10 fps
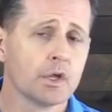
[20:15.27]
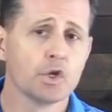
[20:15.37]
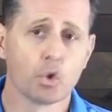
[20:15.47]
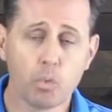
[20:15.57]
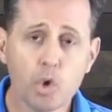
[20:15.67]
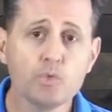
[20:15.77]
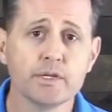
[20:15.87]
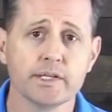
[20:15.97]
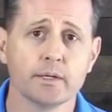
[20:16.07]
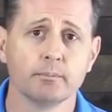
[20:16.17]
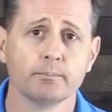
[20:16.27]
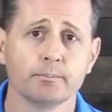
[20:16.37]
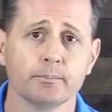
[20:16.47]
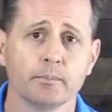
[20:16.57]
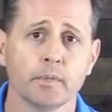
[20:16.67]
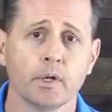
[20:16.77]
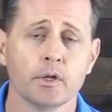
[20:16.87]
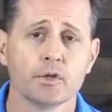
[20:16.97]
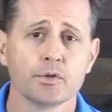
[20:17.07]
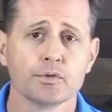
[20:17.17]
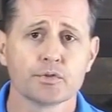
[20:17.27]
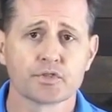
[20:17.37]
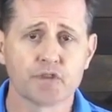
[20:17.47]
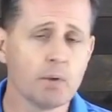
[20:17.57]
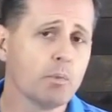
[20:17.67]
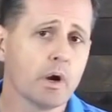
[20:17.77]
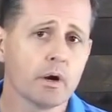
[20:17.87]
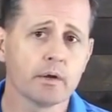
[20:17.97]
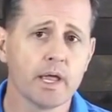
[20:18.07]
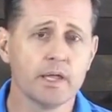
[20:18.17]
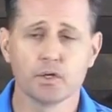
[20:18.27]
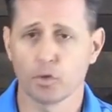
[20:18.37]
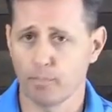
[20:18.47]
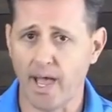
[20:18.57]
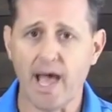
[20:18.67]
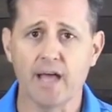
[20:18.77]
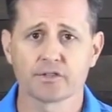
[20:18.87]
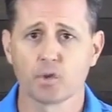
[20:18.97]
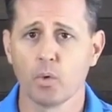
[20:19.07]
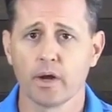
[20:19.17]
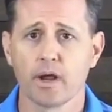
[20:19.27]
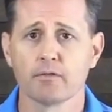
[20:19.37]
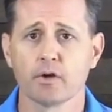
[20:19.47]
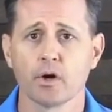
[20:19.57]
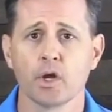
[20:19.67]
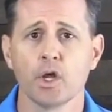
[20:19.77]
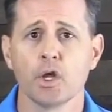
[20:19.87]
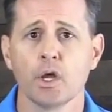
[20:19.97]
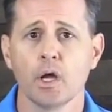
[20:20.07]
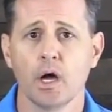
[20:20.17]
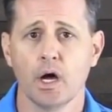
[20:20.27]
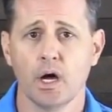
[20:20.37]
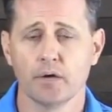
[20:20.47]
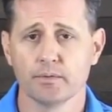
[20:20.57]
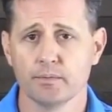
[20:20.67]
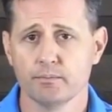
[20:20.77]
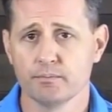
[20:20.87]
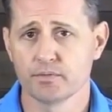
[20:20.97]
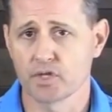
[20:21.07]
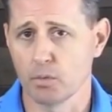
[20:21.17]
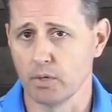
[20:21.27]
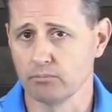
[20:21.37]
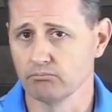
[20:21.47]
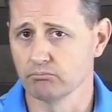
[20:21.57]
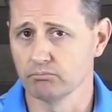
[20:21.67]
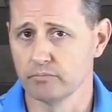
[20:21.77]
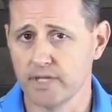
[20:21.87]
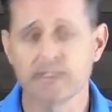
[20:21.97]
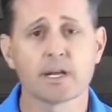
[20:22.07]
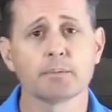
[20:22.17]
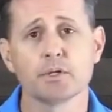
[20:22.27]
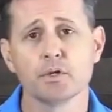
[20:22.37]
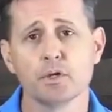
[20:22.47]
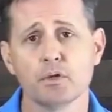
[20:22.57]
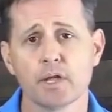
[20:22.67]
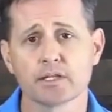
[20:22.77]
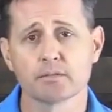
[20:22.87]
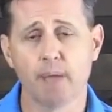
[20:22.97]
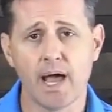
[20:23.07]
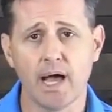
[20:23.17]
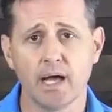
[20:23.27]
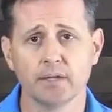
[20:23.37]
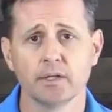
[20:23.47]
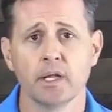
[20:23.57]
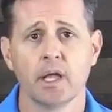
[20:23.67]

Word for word: You're wounded. Somewhere in your past or whatever, someone did something to you that's bad,